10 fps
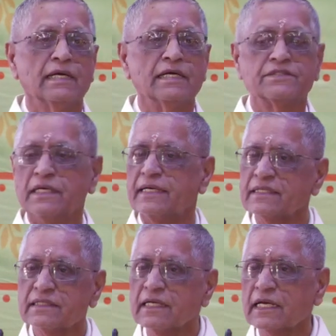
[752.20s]
It
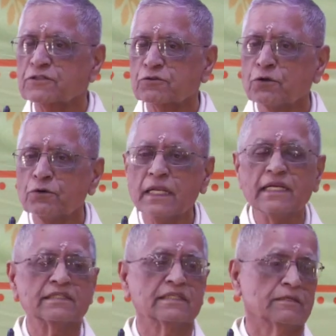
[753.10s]
doesn't exclude
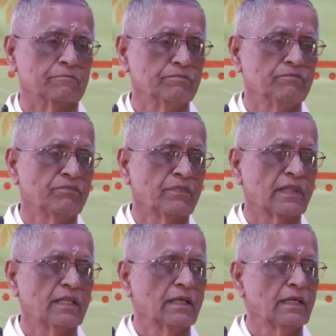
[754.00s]
anything.
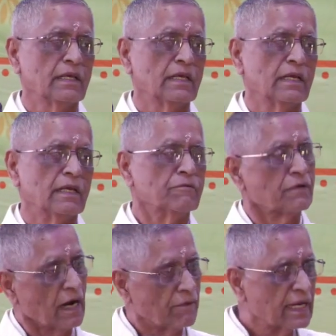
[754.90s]
If
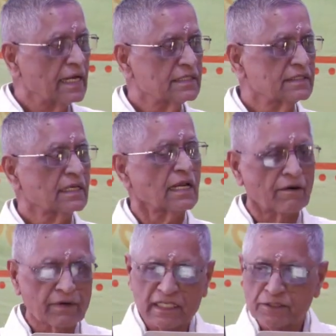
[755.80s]
Ravana is there,
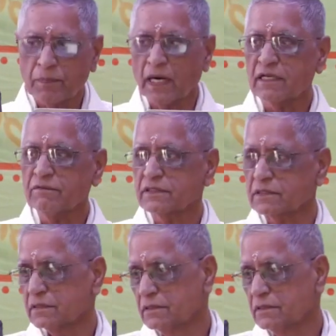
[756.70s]
Ravana is part of us.